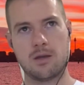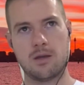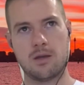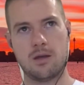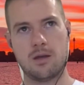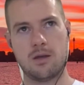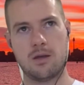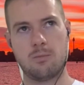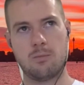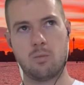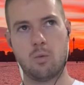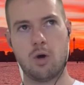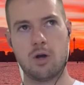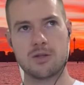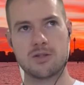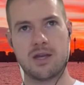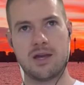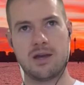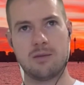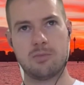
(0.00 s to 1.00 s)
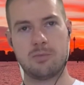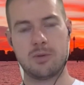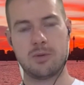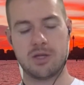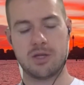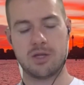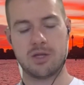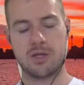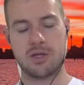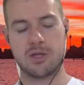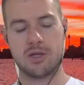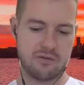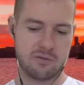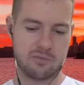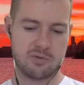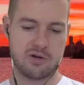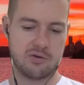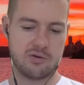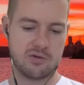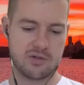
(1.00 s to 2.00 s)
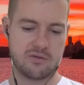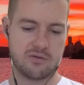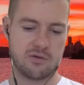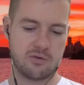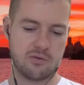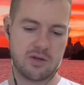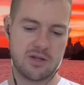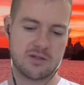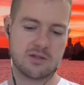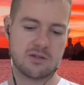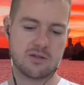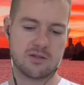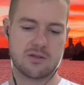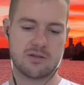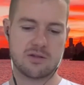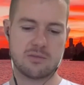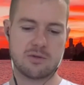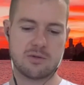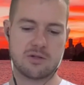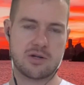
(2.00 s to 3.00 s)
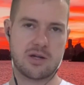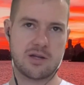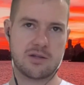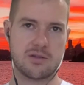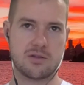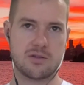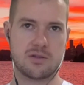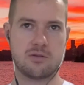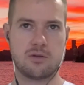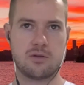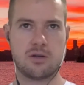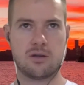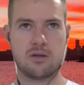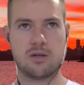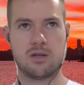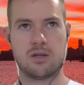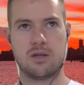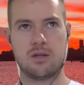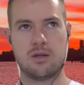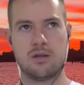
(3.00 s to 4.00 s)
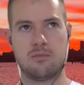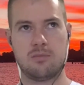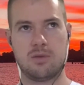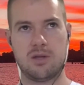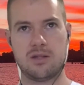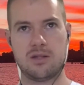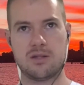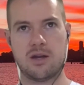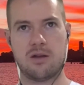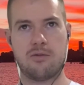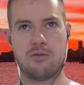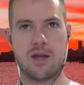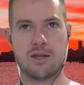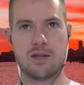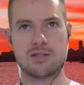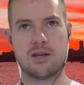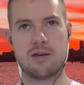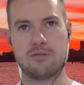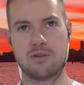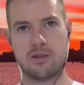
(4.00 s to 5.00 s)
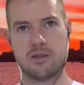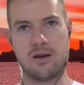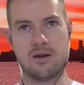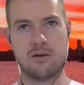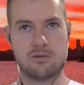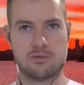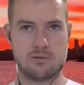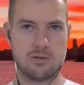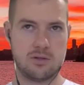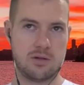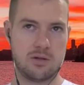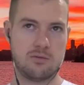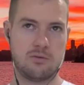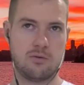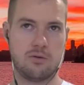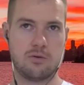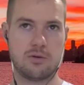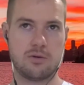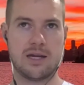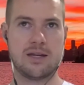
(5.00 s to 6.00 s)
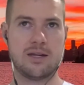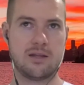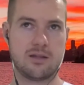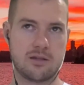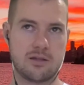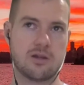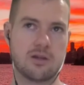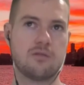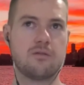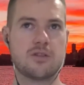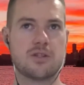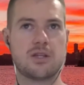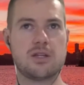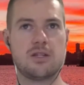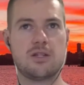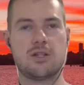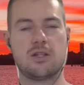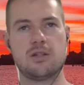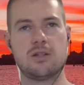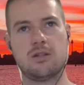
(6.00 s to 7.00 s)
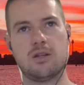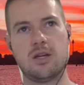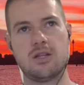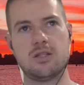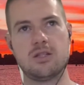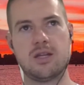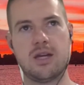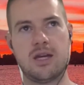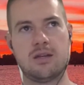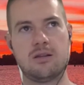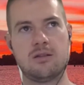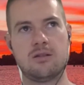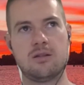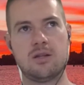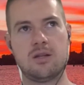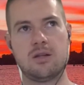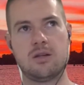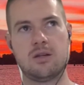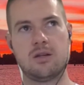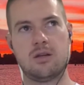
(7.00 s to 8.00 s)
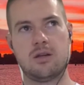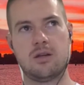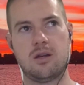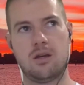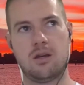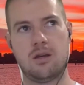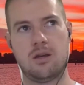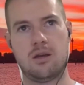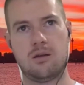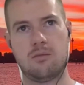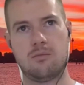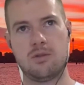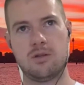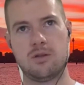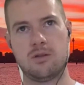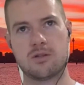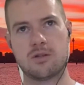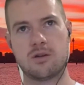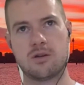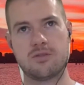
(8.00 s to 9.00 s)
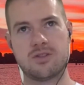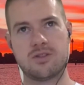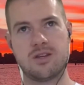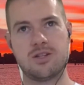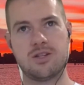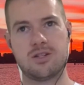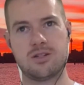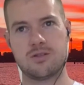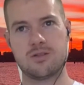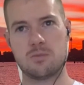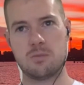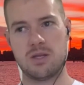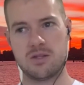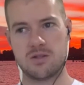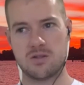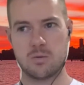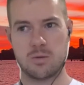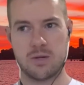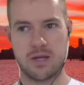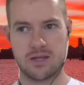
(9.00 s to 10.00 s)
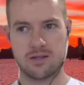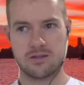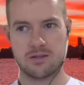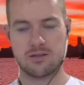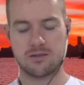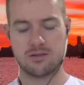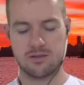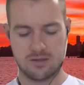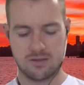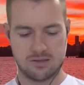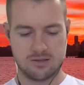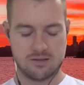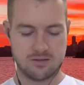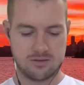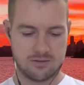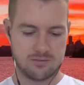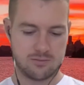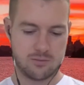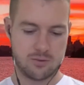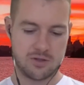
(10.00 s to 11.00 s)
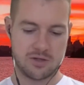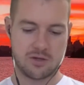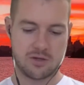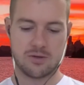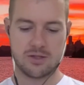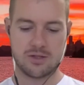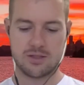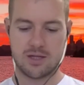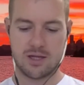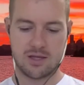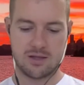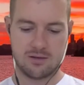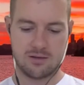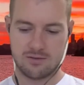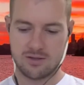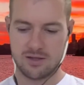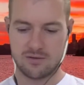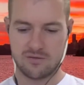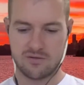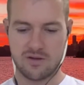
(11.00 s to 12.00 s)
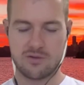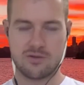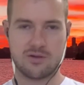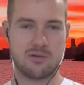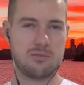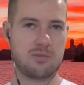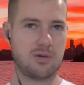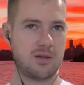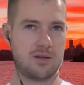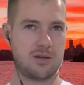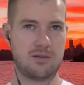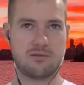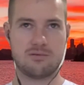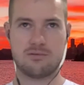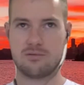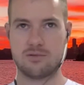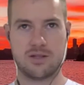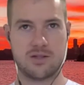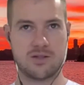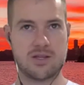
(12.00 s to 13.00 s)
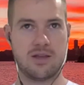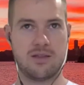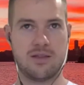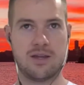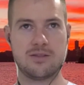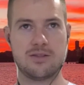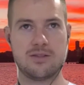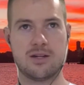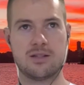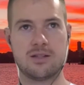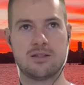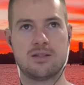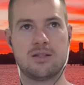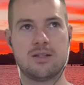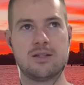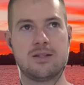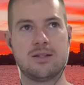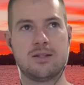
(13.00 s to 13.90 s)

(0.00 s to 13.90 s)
um, whatsapp because you know i've approached for a reason because i'm attracted to her being direct having that you know organic conversation and then um, and conversation as a means to an end. Want to go on a date? Need a phone number? Let's get that done.